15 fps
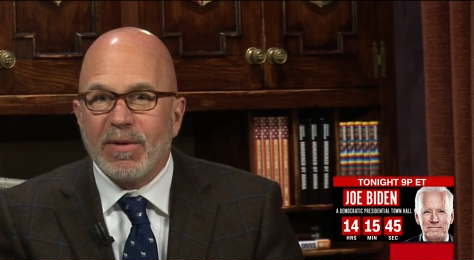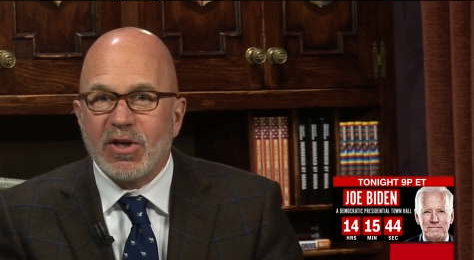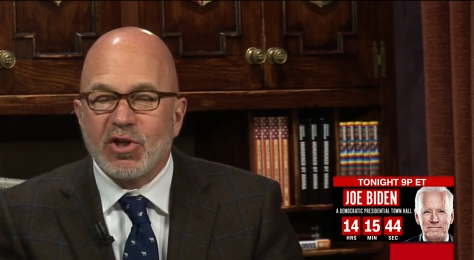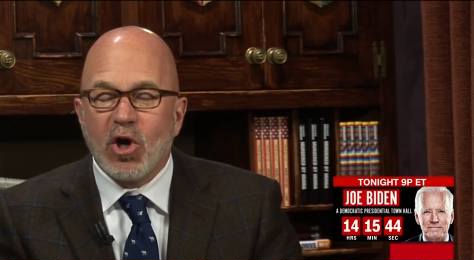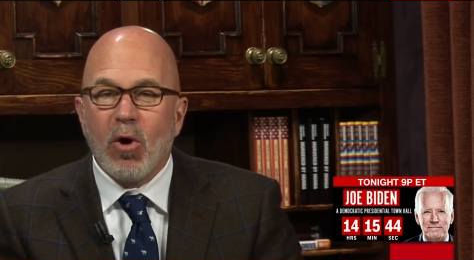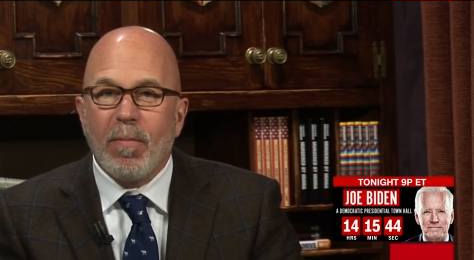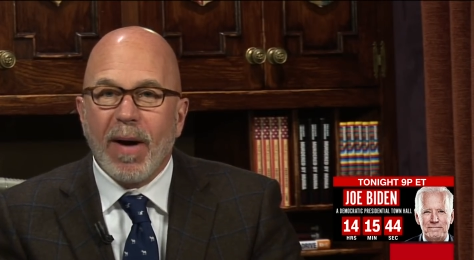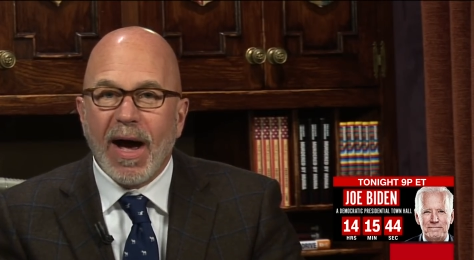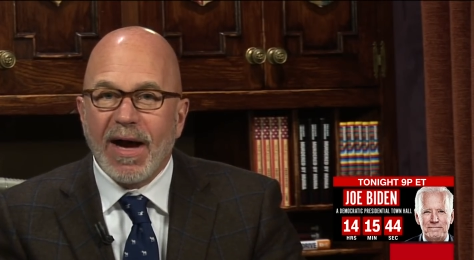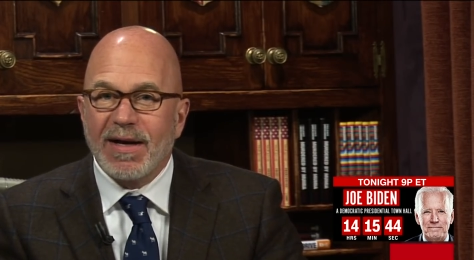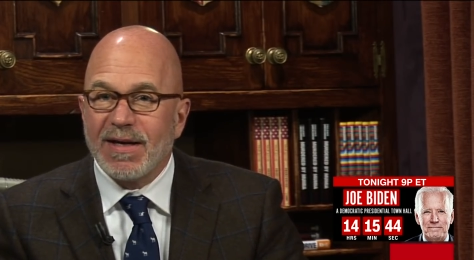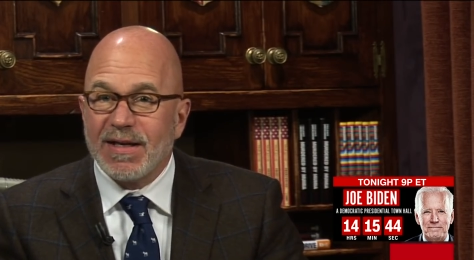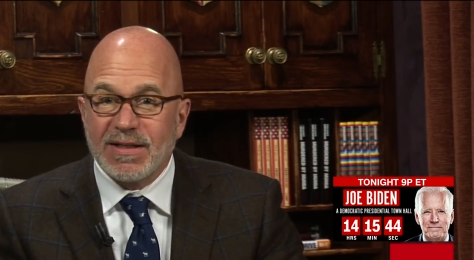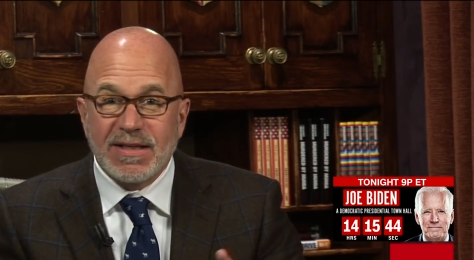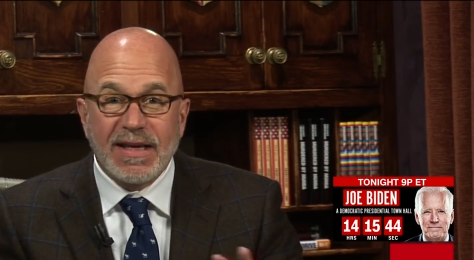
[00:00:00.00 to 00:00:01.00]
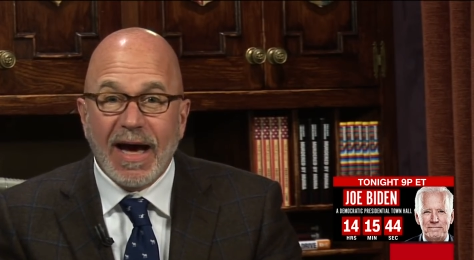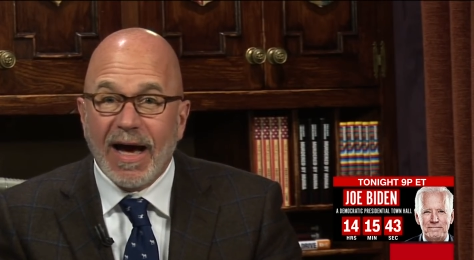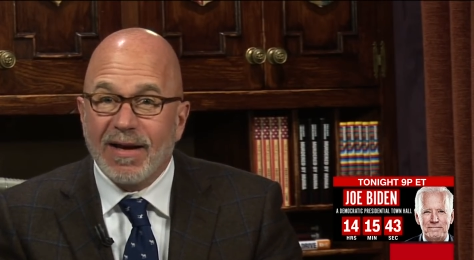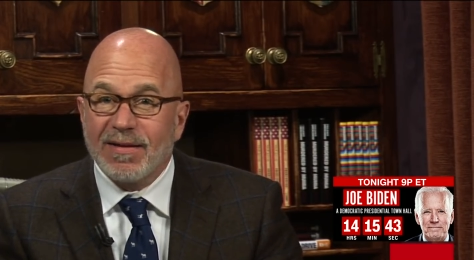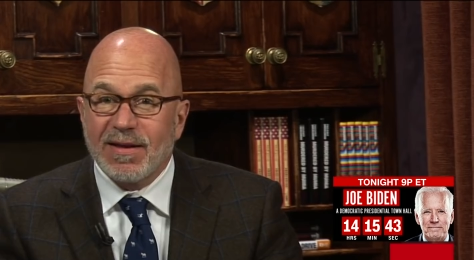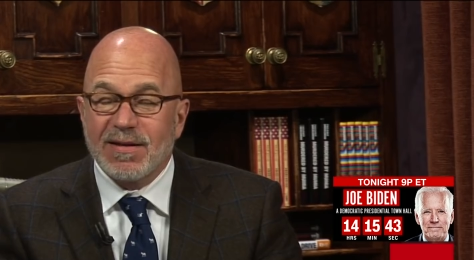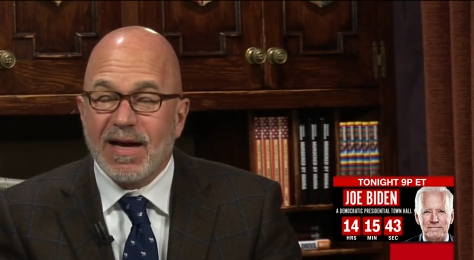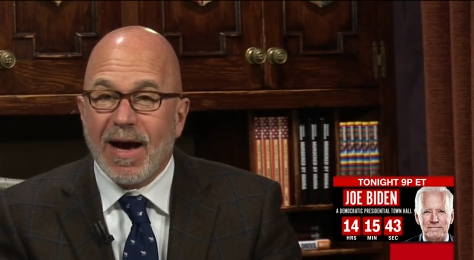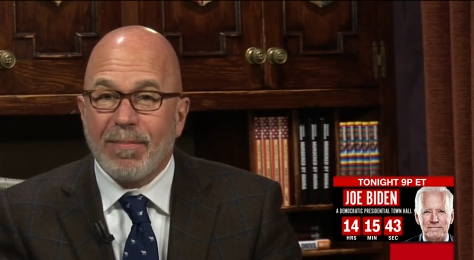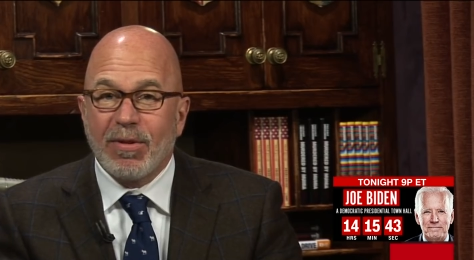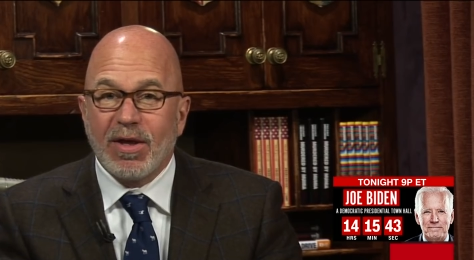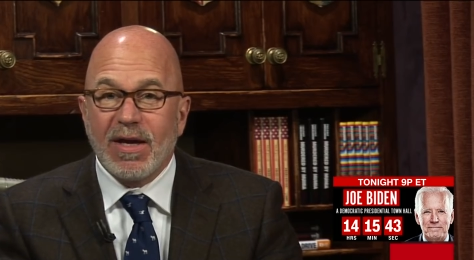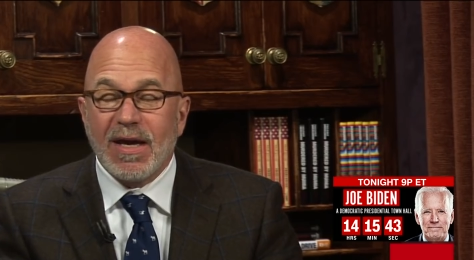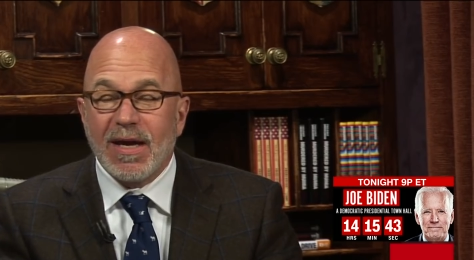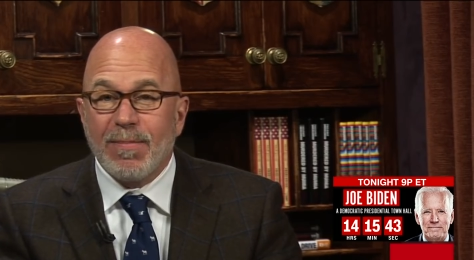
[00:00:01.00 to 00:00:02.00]
Speaker 1: I mean, Joe Biden is not at the
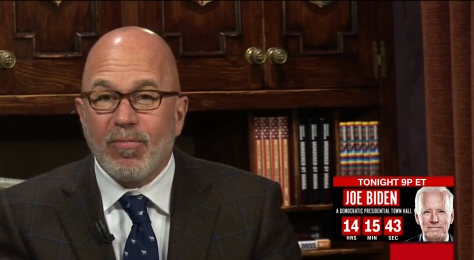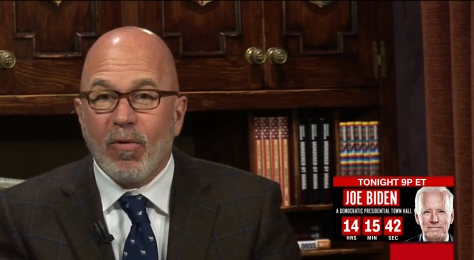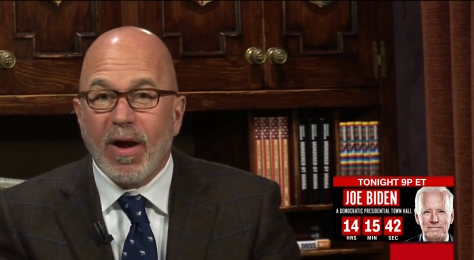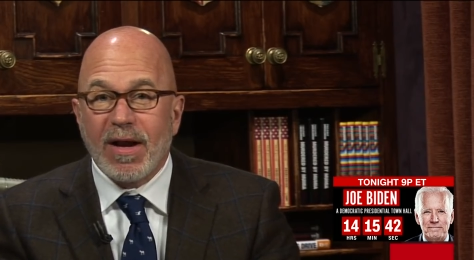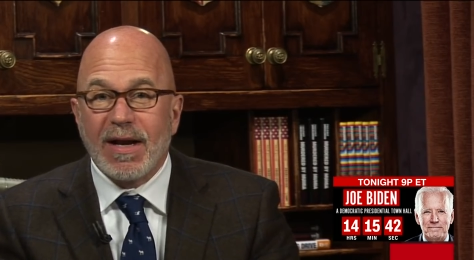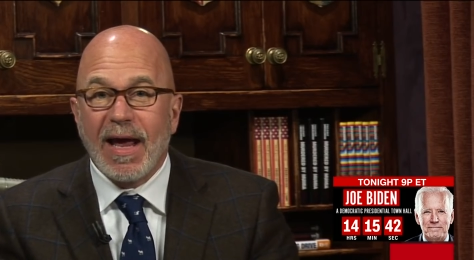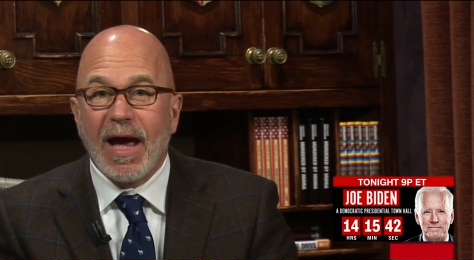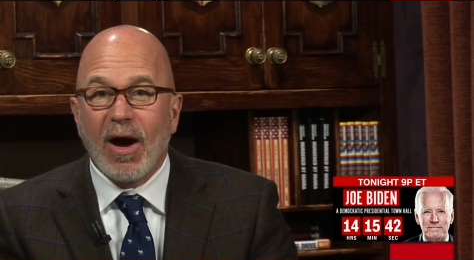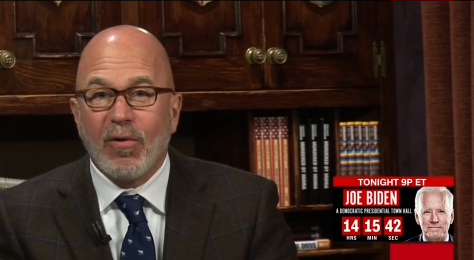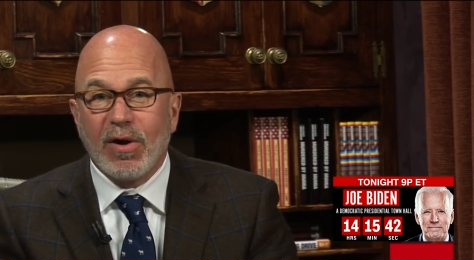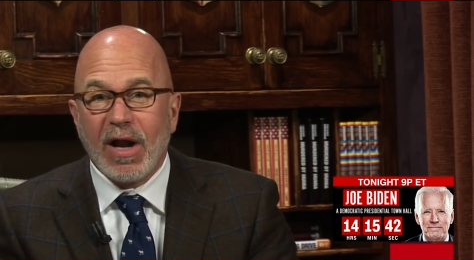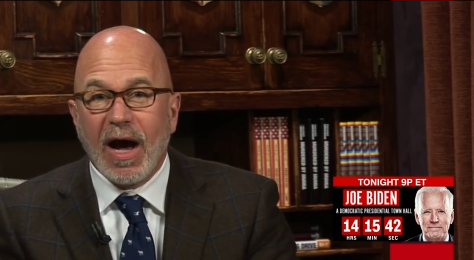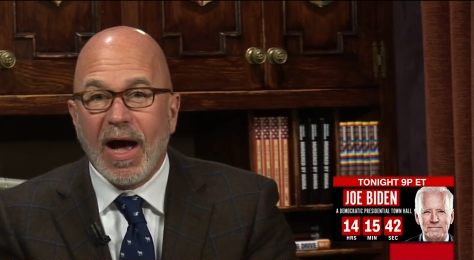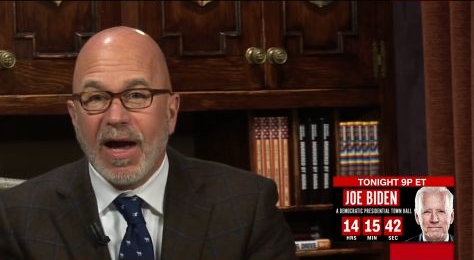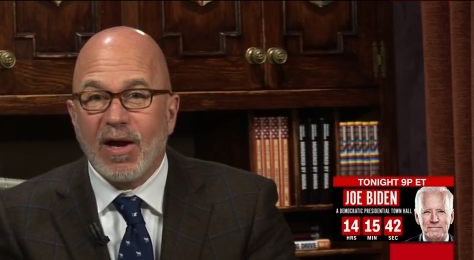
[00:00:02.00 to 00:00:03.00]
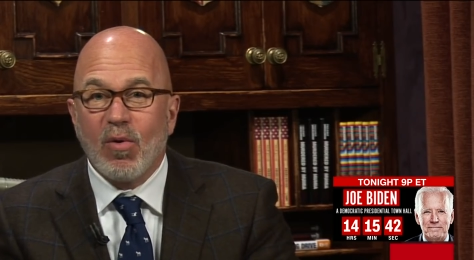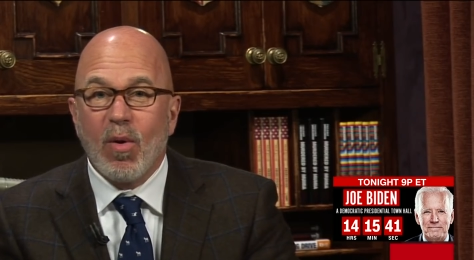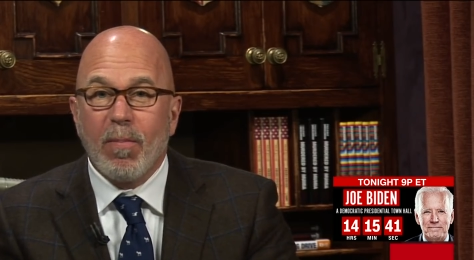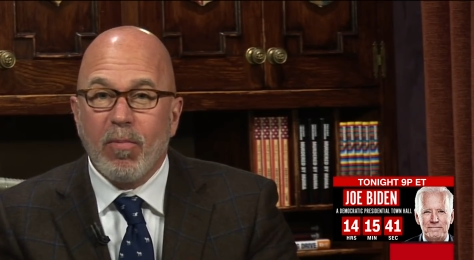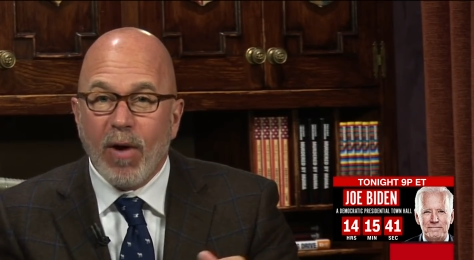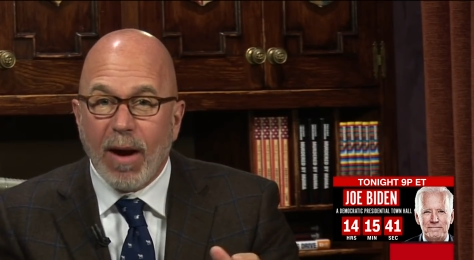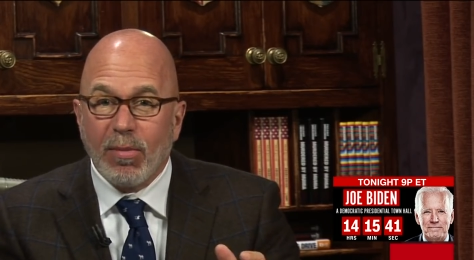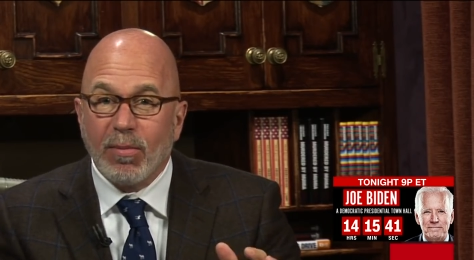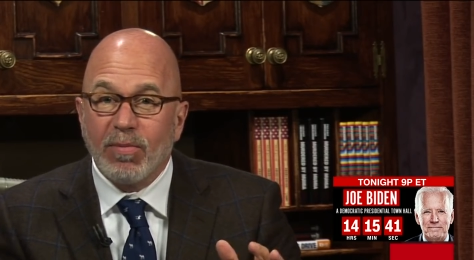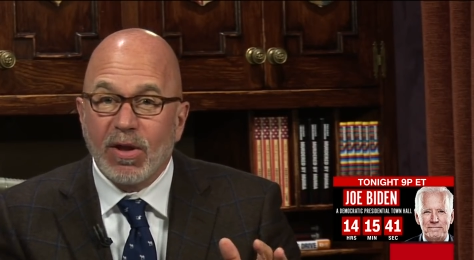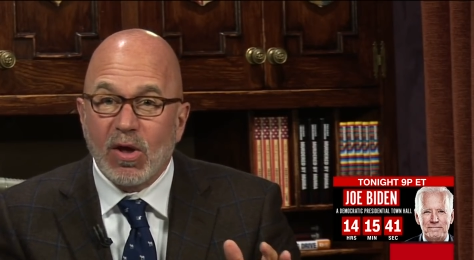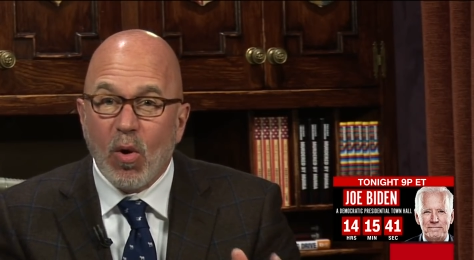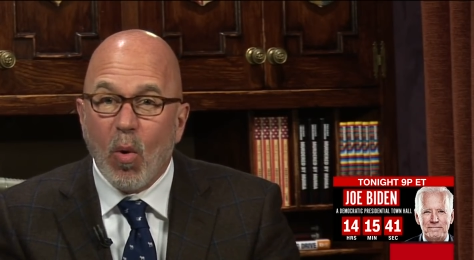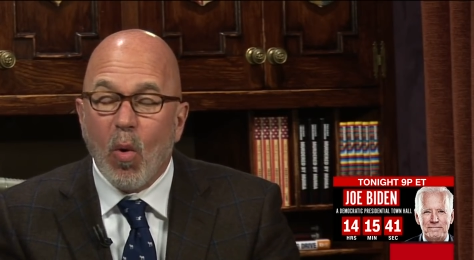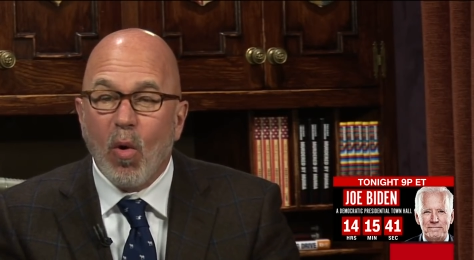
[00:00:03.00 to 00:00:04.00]
top of the heap right now in Iowa,
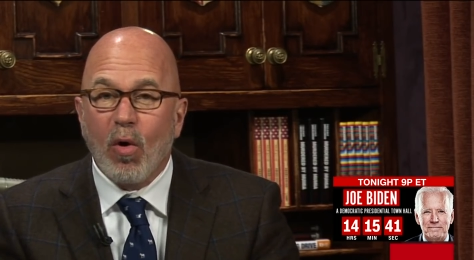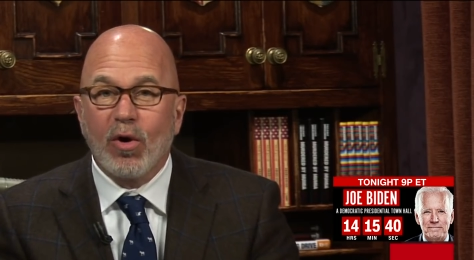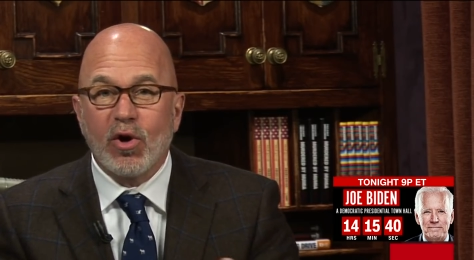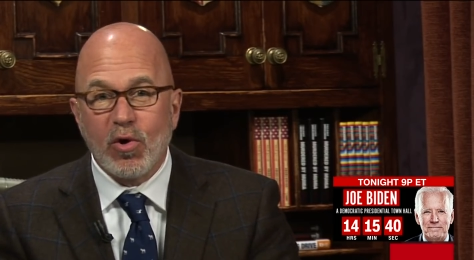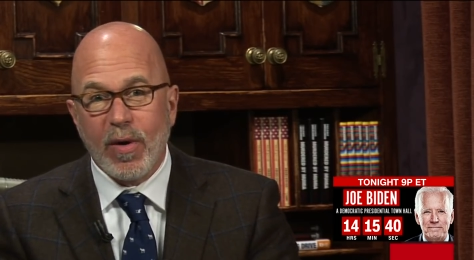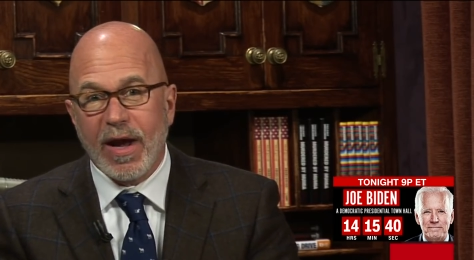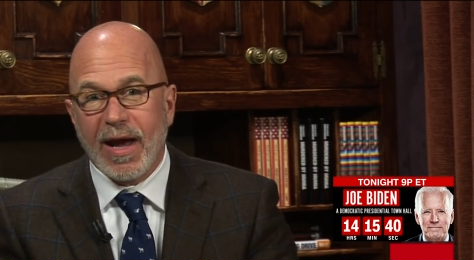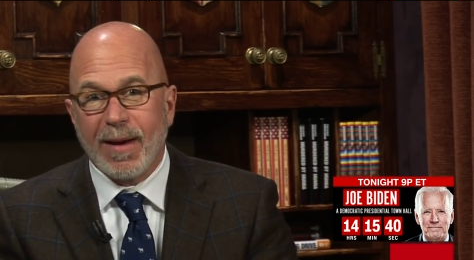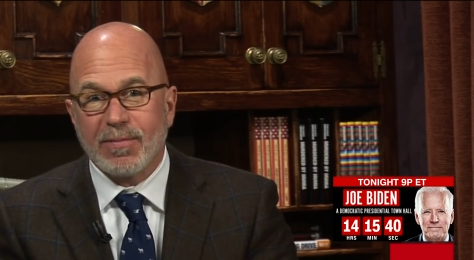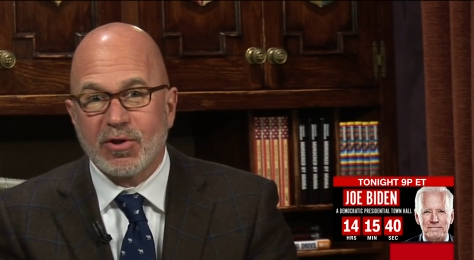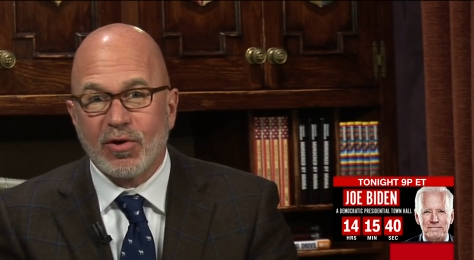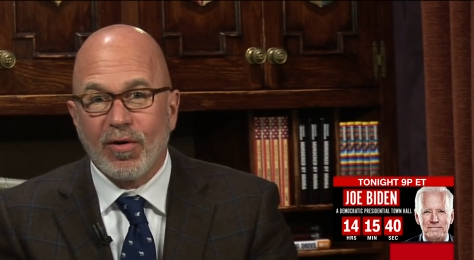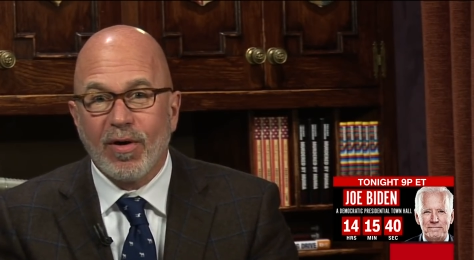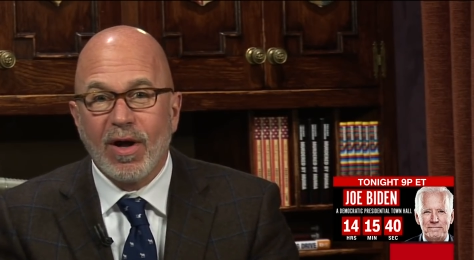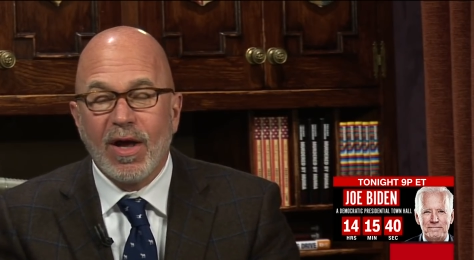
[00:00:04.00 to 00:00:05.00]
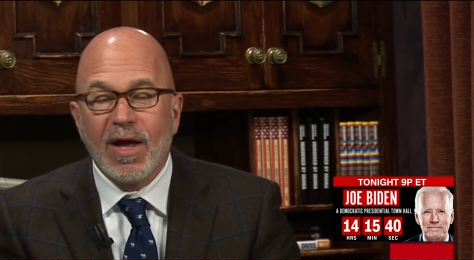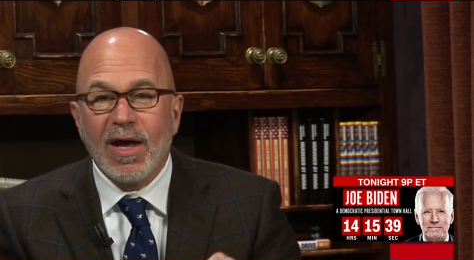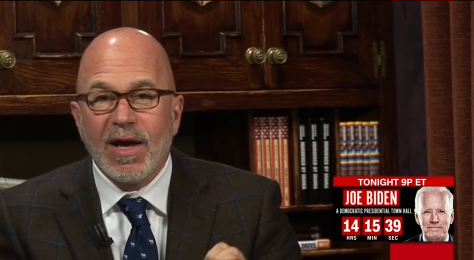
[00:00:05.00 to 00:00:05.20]
probably, or New Hampshire.